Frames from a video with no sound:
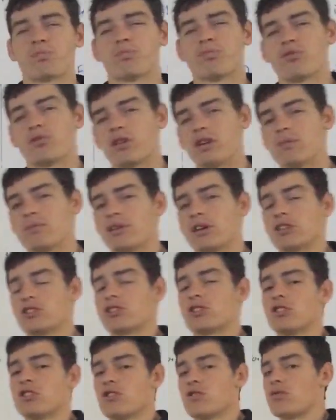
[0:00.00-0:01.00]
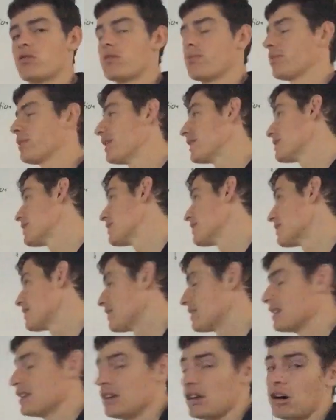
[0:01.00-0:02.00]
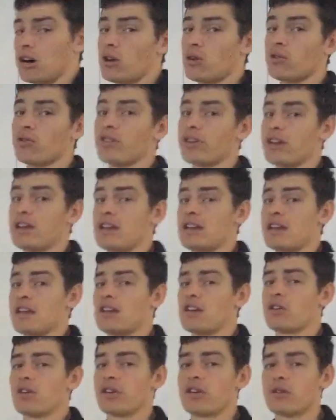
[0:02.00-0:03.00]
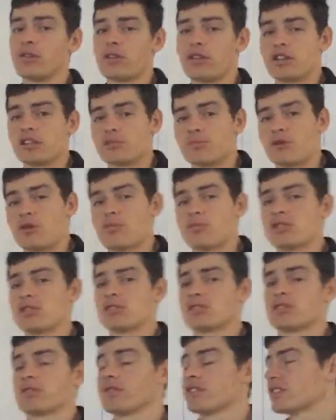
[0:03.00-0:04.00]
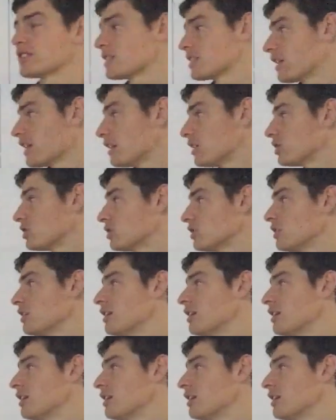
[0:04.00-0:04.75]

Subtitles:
pretty much replaces the old EEI, or the experimental investigation.